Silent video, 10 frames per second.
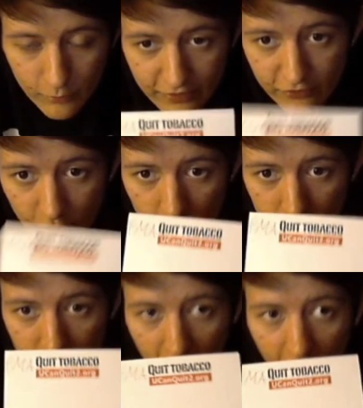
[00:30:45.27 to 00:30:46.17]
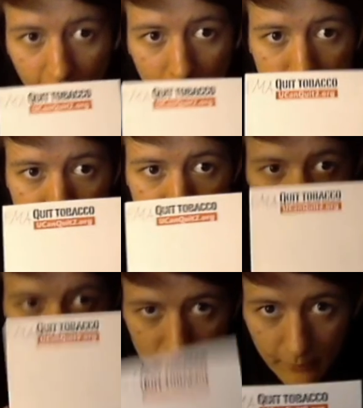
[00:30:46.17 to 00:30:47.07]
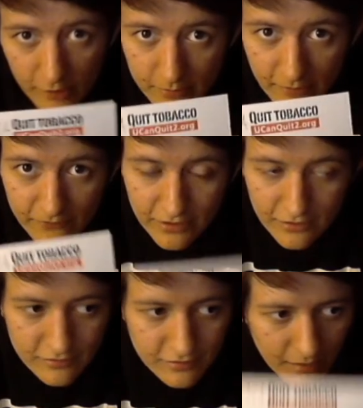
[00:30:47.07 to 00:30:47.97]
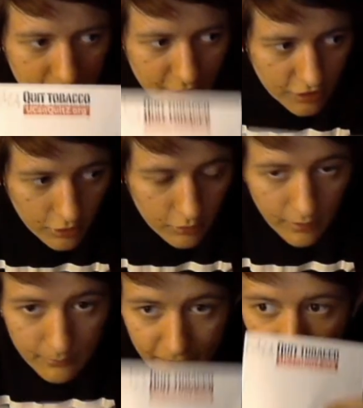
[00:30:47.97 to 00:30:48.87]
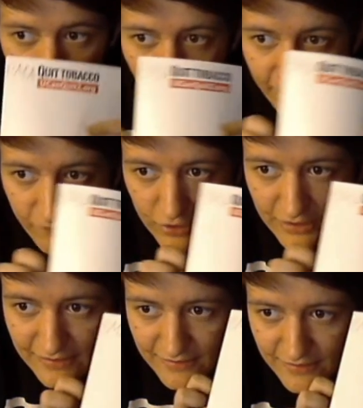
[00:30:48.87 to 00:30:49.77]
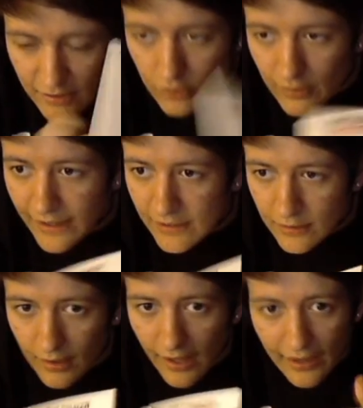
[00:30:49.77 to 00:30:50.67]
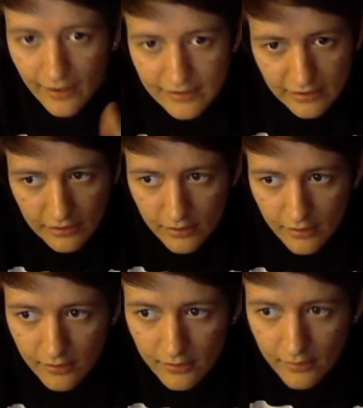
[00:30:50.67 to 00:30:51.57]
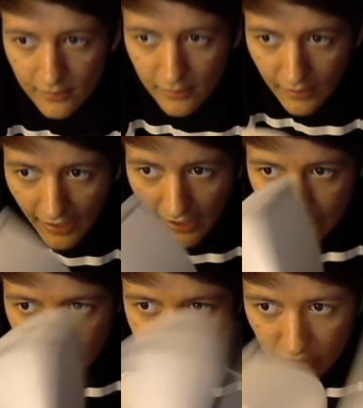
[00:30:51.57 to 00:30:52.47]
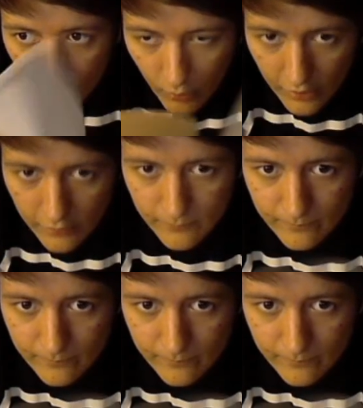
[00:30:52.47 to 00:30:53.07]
with his old Date with Markiplier videos. I'm going to go. I'm going to find every single ending. Every single one.